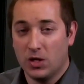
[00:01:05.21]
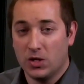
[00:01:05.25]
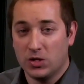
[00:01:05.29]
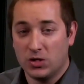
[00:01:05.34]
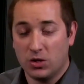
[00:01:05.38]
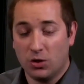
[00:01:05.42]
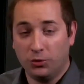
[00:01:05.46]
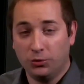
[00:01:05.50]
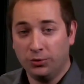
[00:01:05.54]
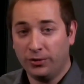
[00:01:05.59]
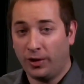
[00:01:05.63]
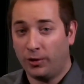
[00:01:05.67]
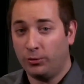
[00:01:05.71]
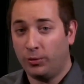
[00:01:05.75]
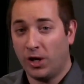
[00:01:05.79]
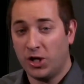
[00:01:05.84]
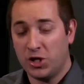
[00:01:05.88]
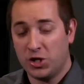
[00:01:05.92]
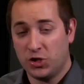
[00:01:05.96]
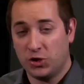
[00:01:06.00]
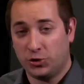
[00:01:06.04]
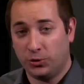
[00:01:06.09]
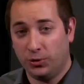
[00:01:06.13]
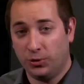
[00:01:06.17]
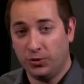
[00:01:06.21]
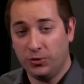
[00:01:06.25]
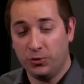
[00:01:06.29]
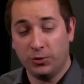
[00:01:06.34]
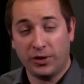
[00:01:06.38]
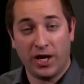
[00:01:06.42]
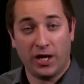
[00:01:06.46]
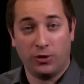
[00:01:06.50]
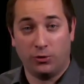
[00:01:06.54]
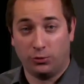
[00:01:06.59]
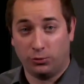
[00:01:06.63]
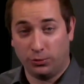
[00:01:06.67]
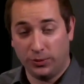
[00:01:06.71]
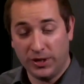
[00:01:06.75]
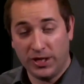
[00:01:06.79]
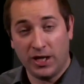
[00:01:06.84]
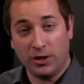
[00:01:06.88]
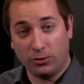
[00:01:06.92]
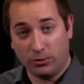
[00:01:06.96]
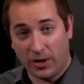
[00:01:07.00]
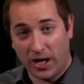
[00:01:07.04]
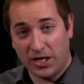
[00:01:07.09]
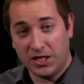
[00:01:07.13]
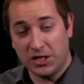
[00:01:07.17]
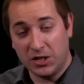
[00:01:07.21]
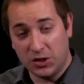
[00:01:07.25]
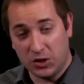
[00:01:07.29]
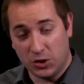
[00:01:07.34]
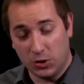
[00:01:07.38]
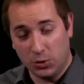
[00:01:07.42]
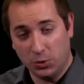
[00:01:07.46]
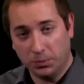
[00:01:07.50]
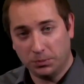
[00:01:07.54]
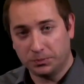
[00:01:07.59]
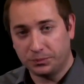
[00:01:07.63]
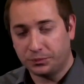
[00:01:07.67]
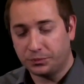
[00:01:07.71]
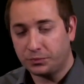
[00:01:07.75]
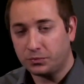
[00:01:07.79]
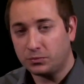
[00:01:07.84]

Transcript: So those are registers you can read and write into,